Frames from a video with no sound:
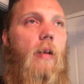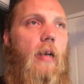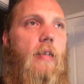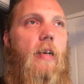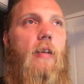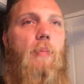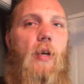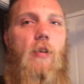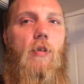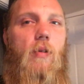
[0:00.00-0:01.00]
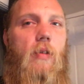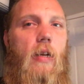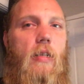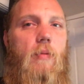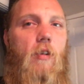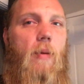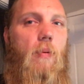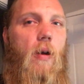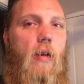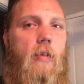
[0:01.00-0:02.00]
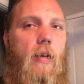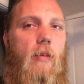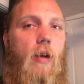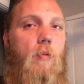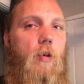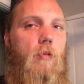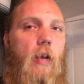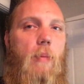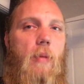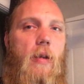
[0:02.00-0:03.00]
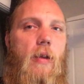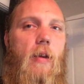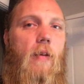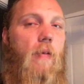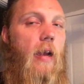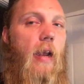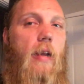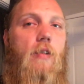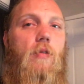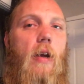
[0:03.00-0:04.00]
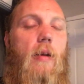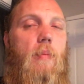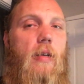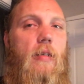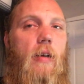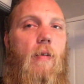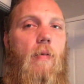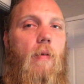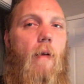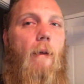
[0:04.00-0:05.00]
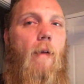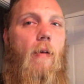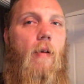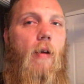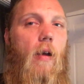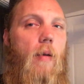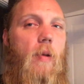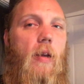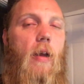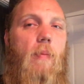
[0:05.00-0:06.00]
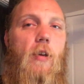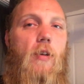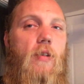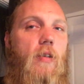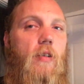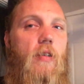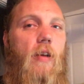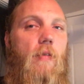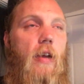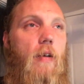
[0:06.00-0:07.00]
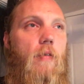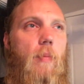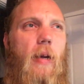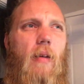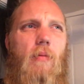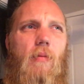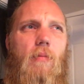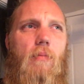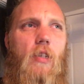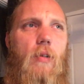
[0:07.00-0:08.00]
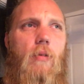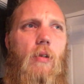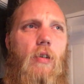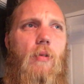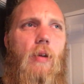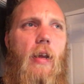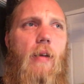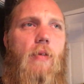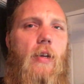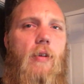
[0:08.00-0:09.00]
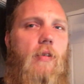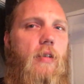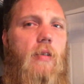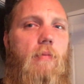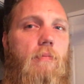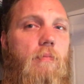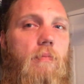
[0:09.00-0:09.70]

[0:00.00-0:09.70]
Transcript: like I said, Beard Struggle's got some great products out there. I wouldn't recommend it if I hadn't tried it myself. I mean, I've been using their stuff now for about 2 to 2.5 years, and